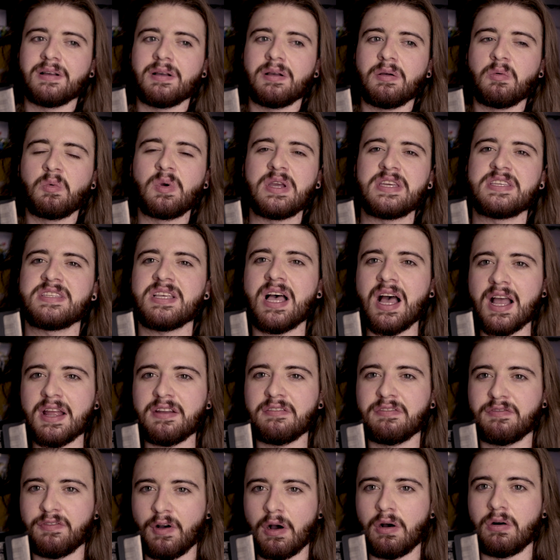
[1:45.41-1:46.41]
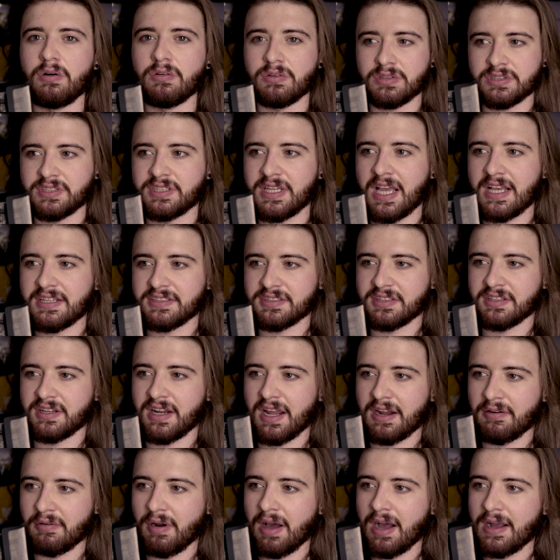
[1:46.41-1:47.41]
We signed Volks
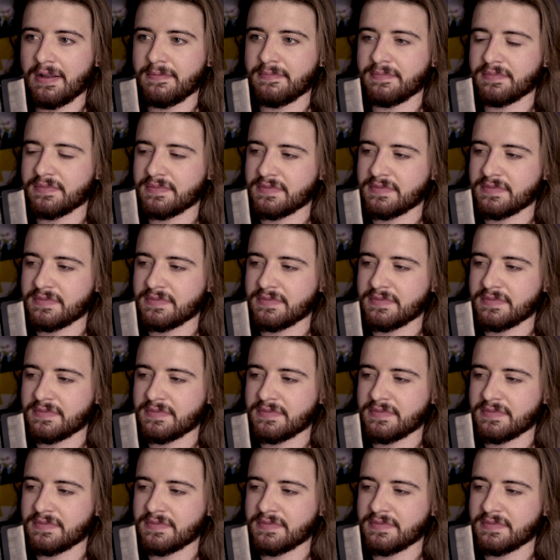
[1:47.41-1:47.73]
yesterday, right?